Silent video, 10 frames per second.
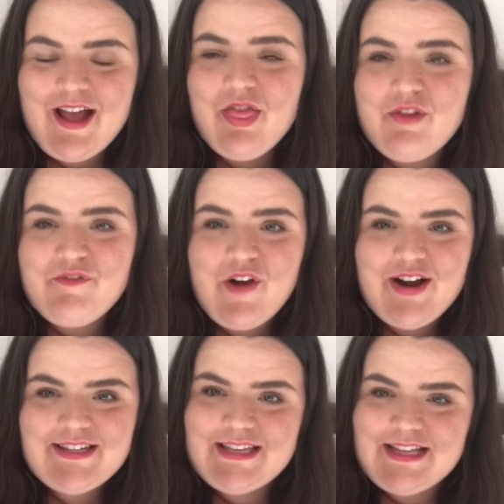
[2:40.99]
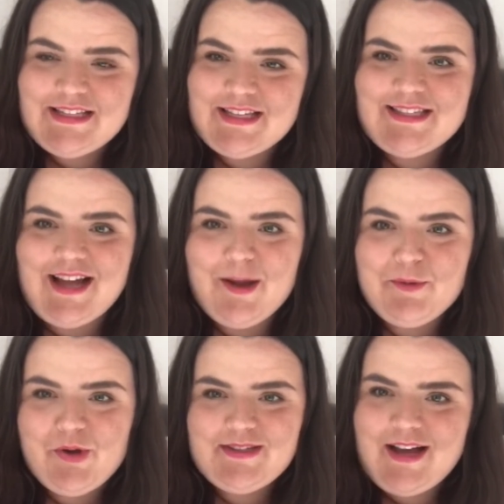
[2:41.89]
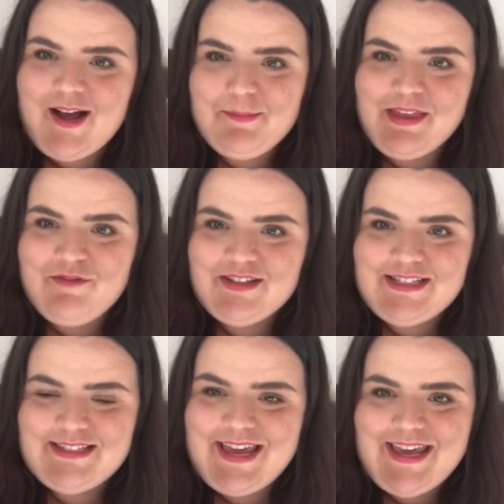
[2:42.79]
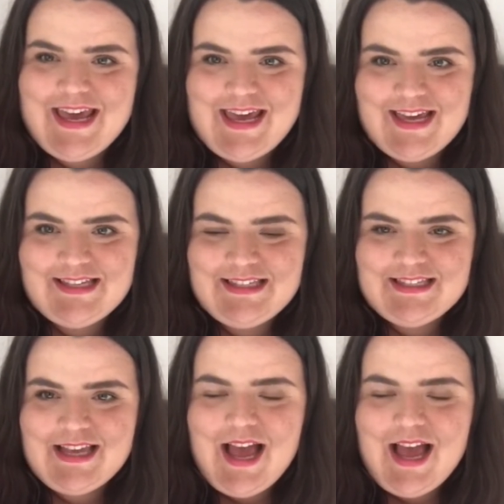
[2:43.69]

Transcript: The first sentence that I'm going to up-level today is,